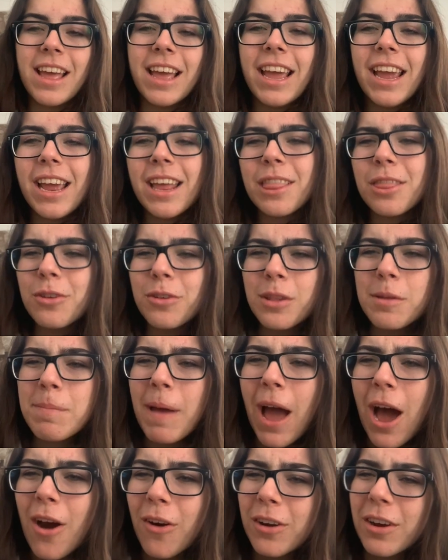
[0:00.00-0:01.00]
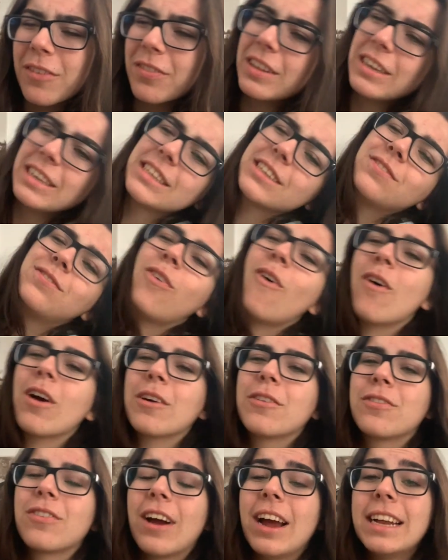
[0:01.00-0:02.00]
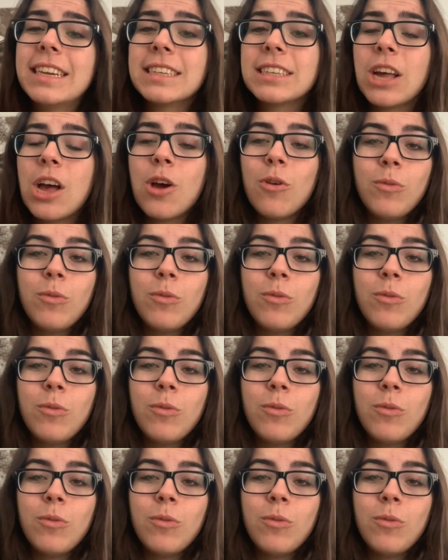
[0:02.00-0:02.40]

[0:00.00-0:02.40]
And through the power of these 4 friends,